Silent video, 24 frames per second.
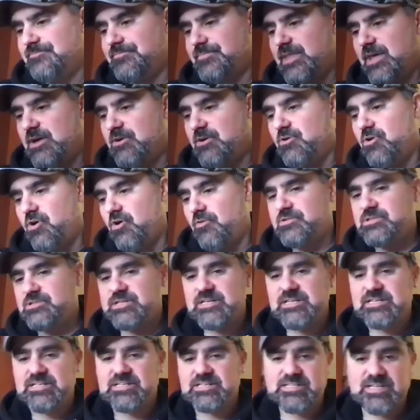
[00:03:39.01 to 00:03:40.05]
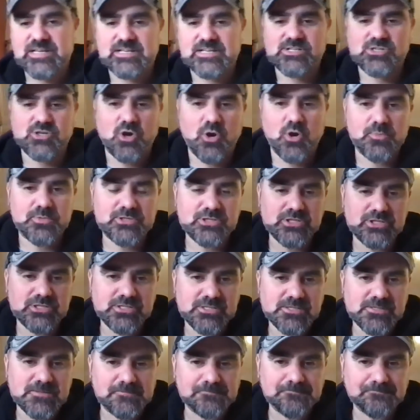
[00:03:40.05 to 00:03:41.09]
There are obviously 6
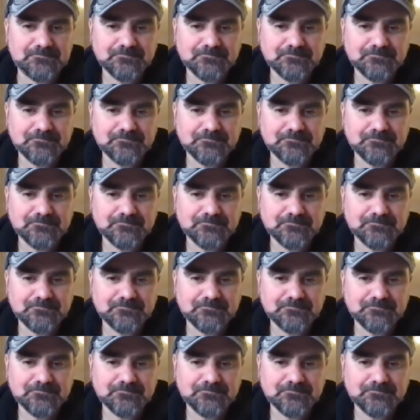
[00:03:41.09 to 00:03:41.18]
options